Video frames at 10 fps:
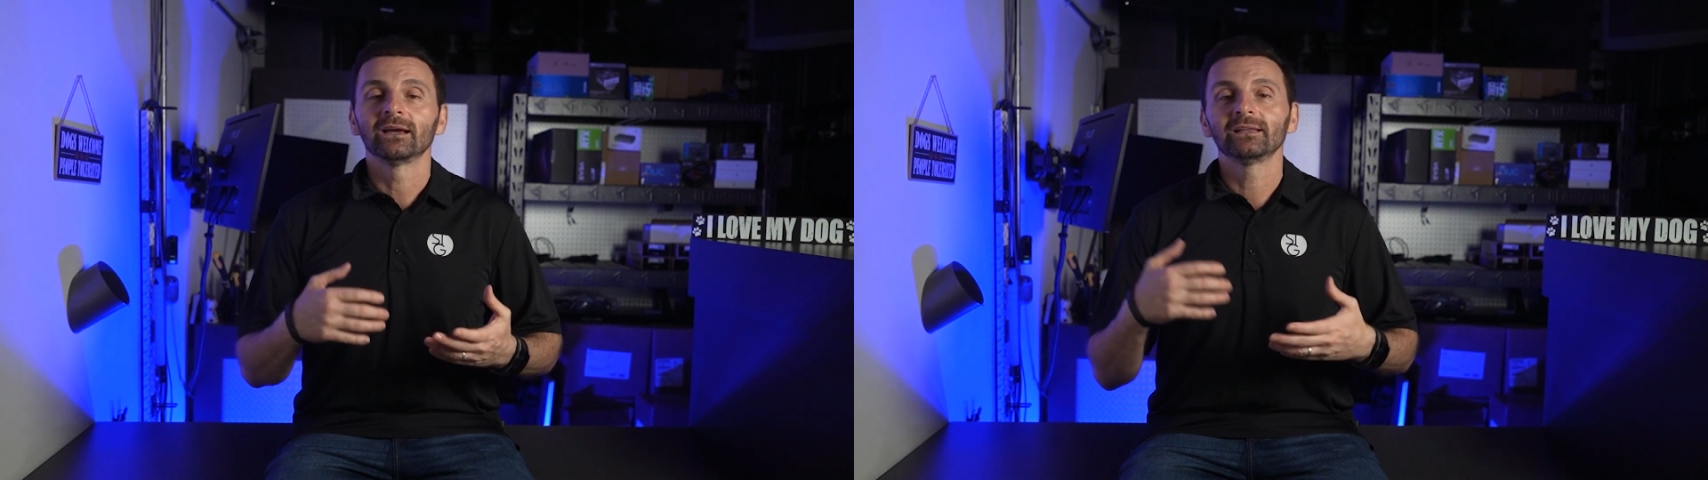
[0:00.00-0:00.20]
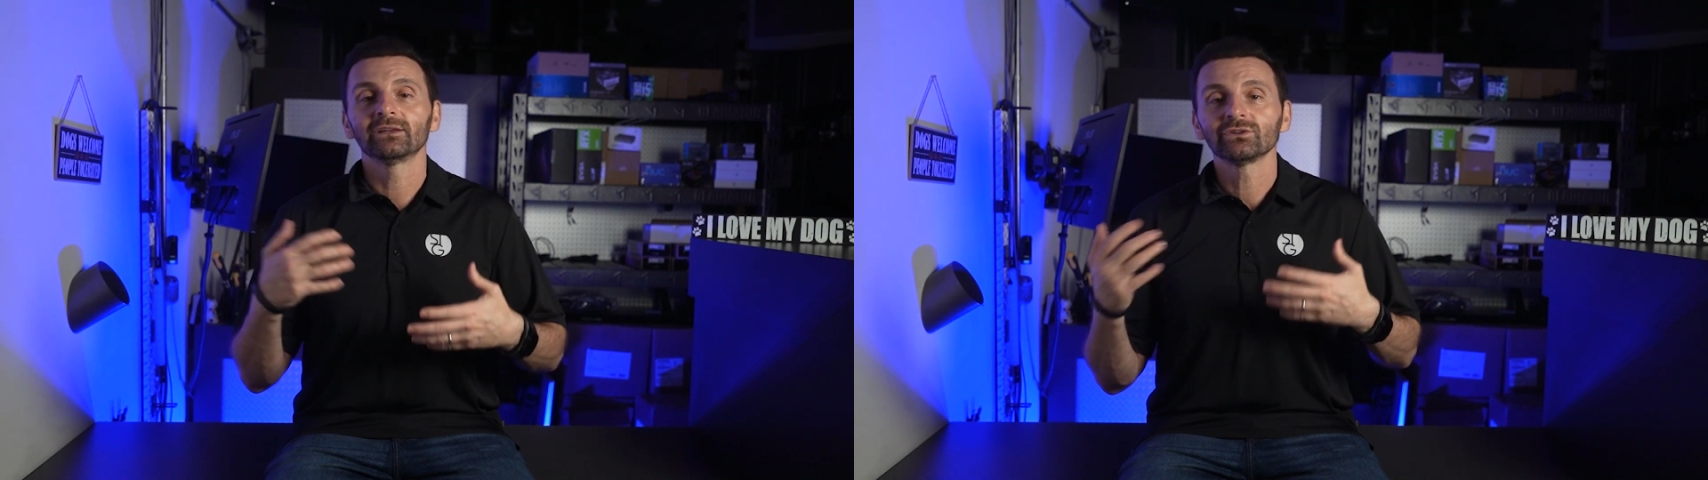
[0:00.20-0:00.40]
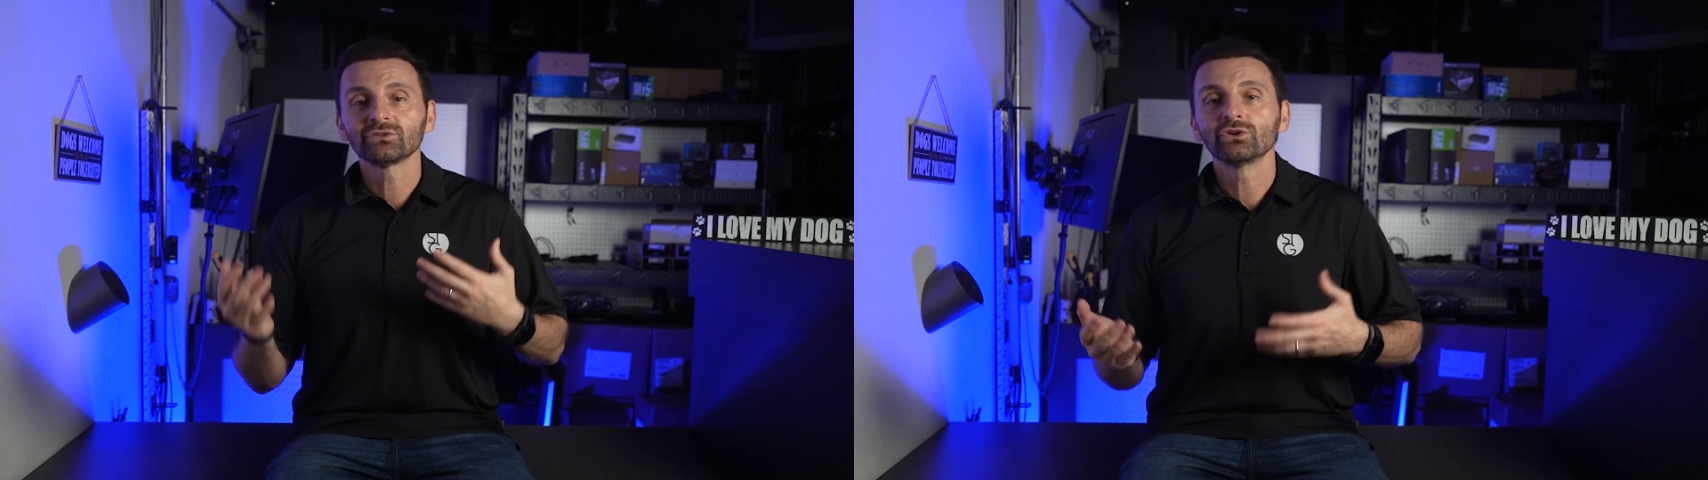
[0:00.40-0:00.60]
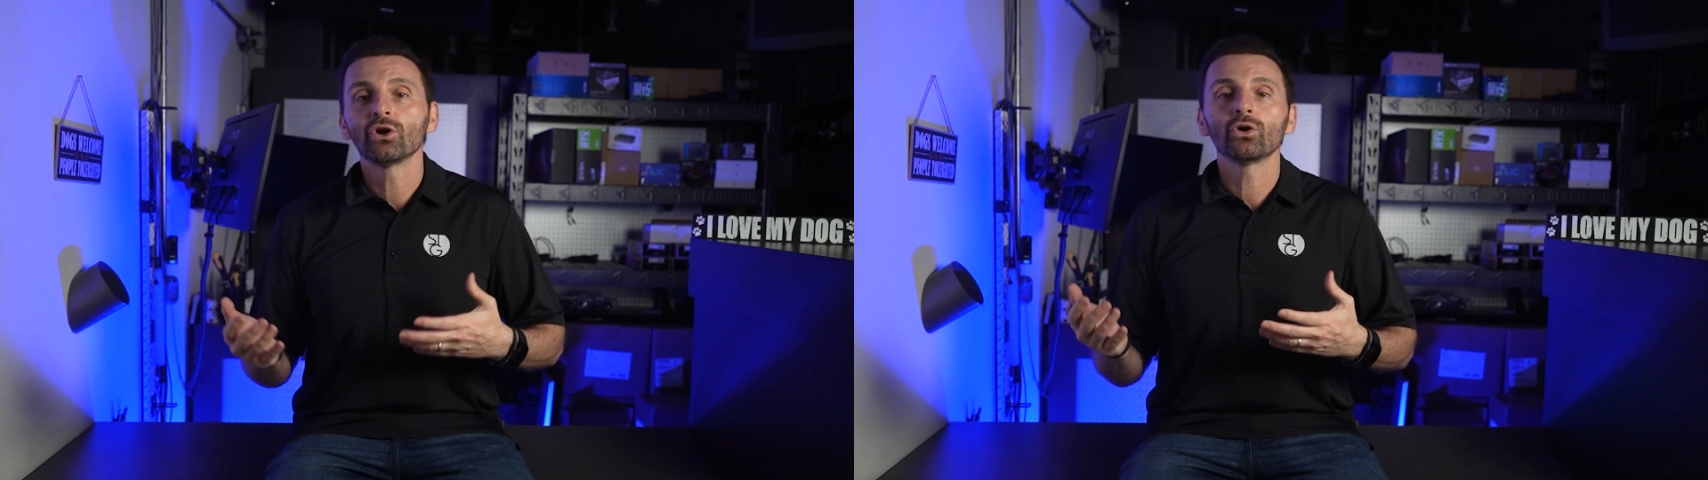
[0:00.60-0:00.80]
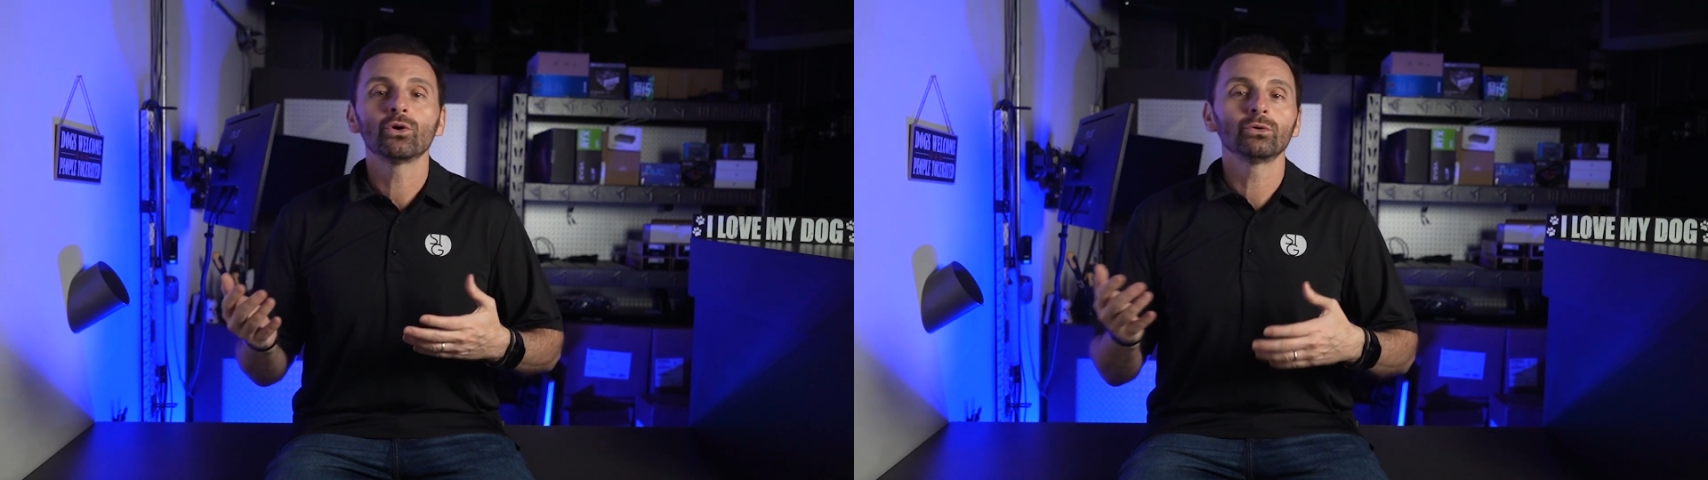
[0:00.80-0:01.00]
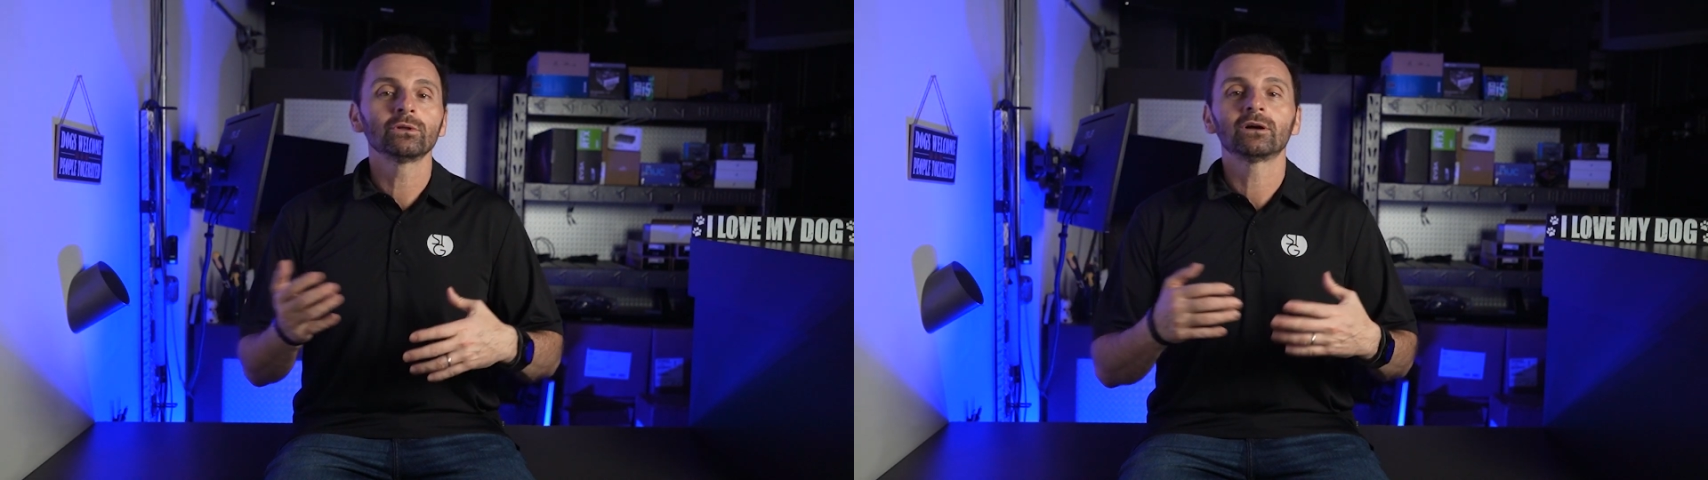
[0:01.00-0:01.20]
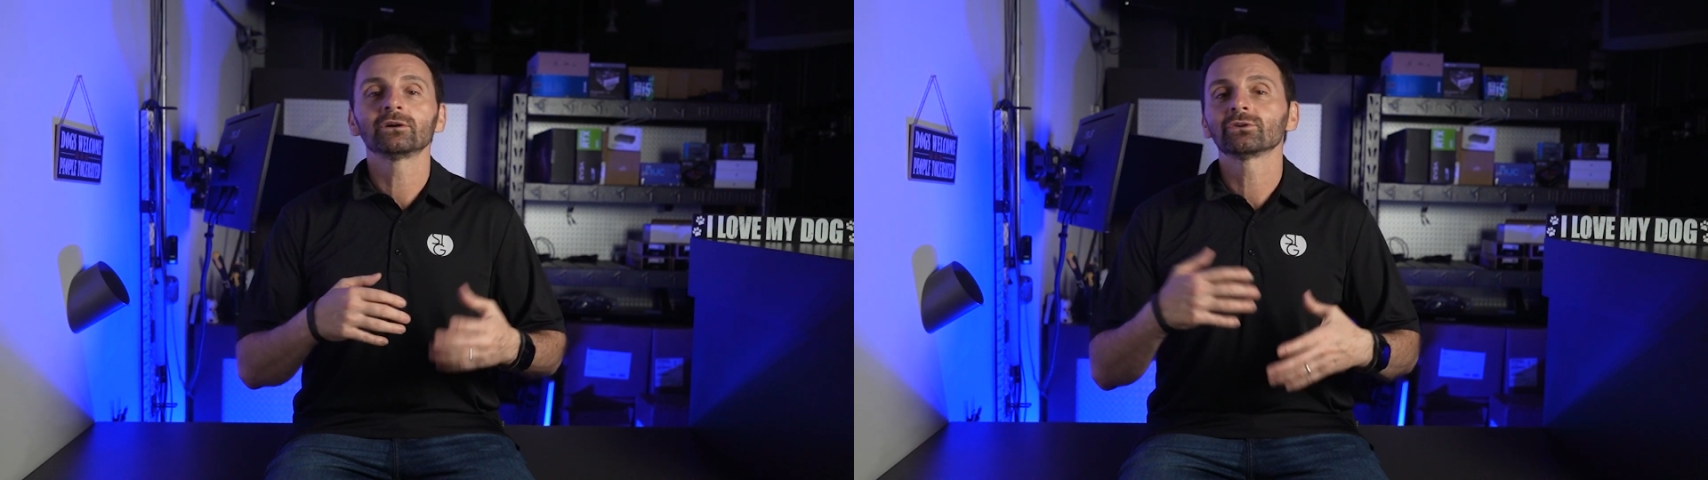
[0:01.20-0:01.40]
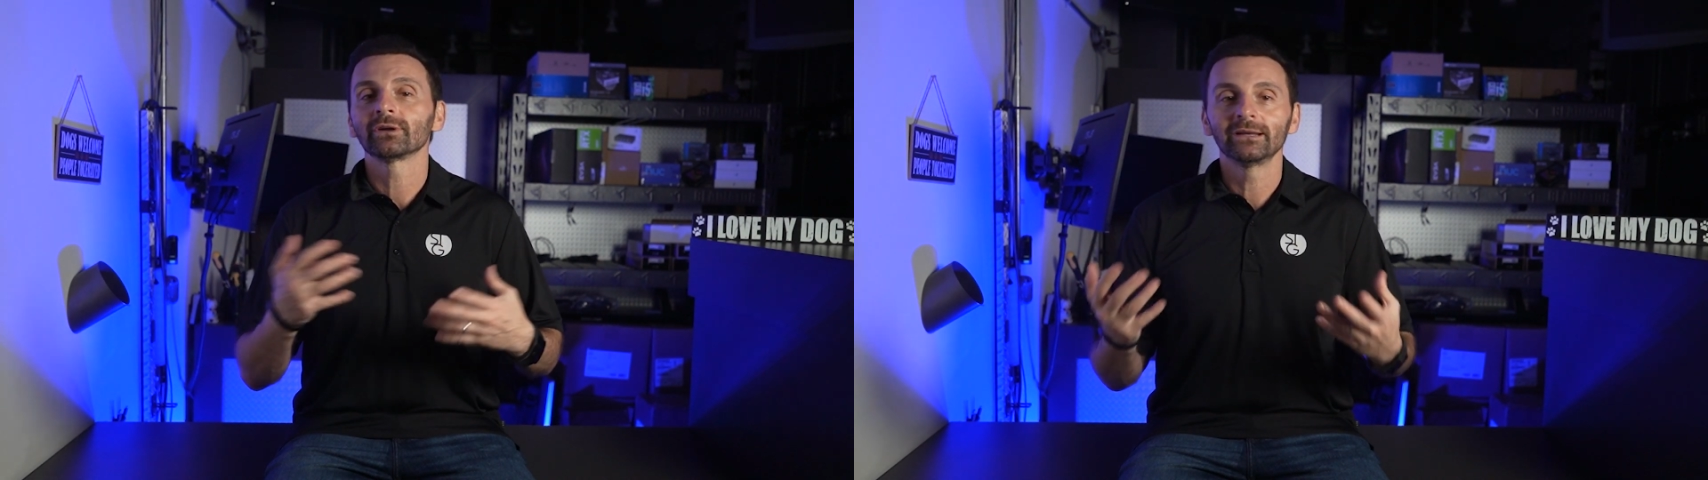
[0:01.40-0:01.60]
And there's no
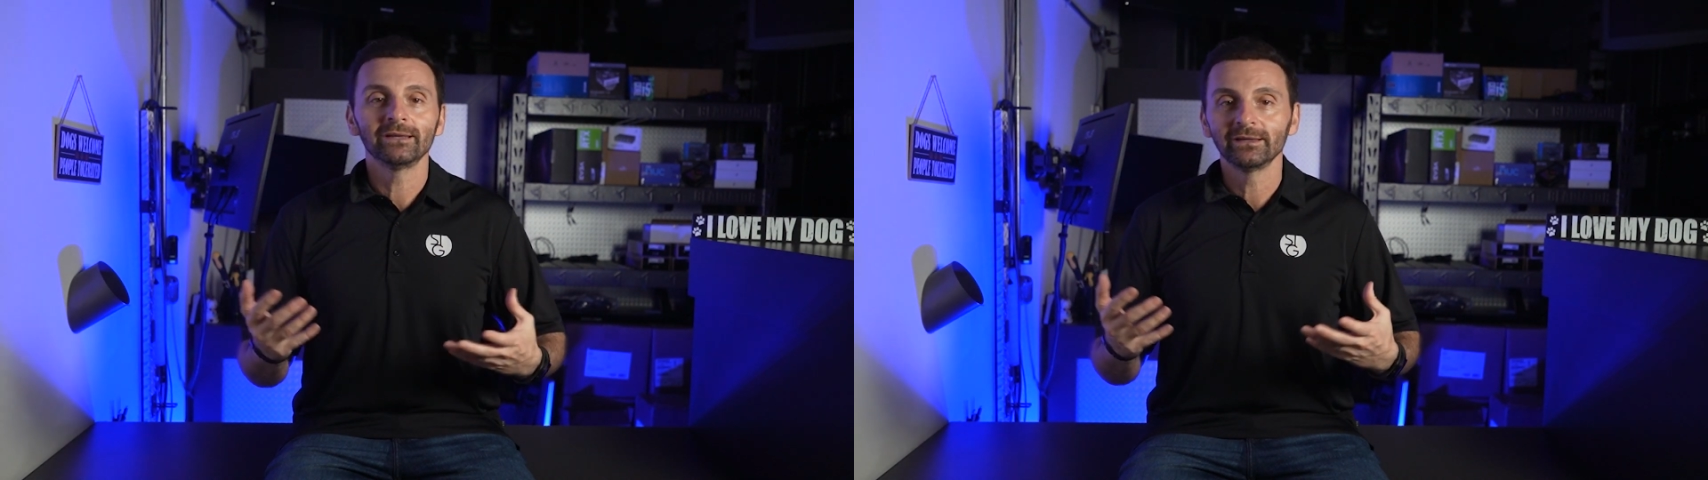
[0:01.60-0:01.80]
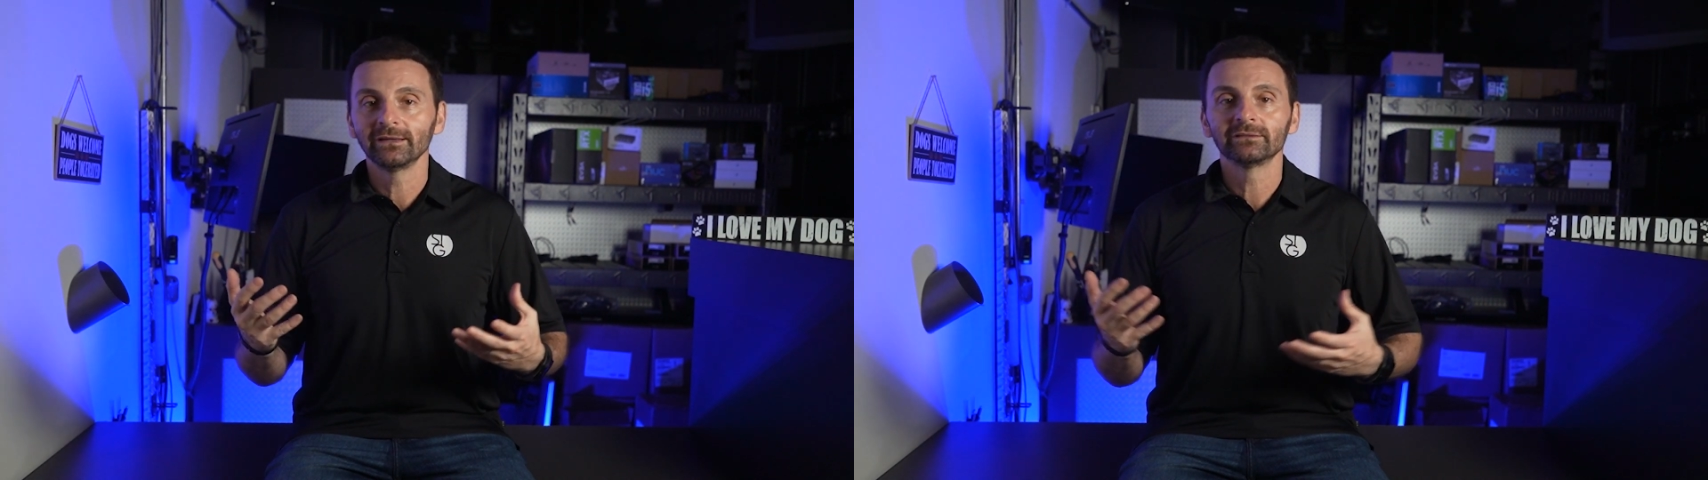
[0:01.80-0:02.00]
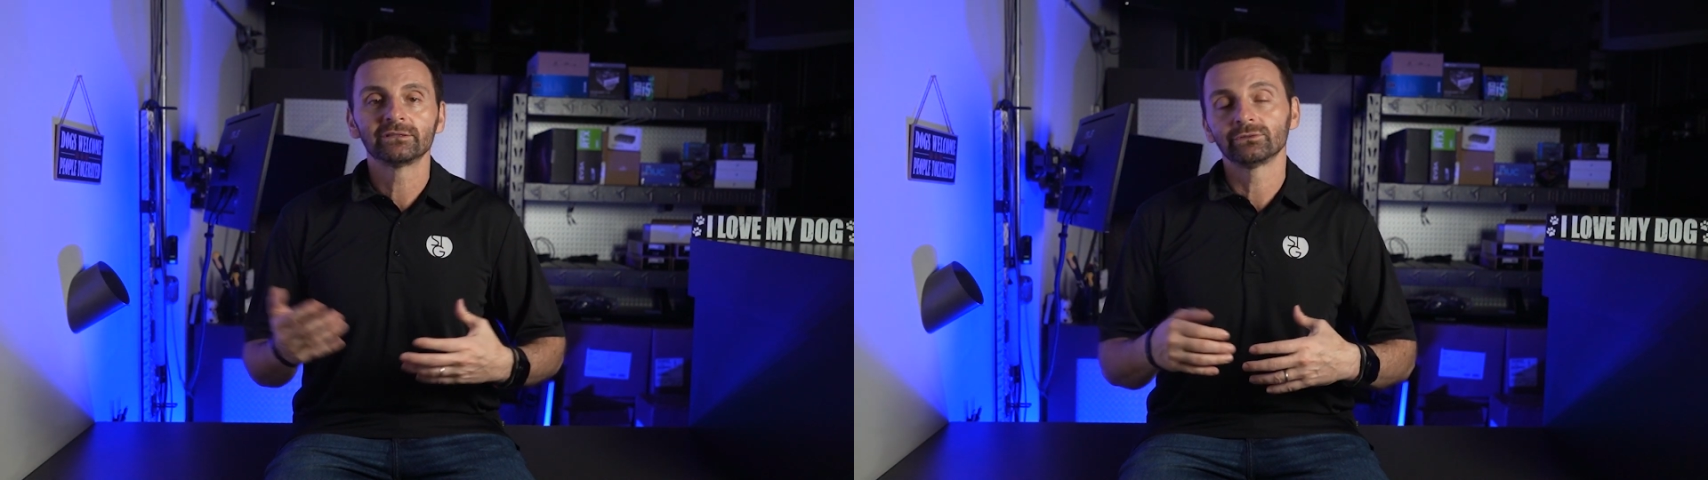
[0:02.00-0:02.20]
longer a need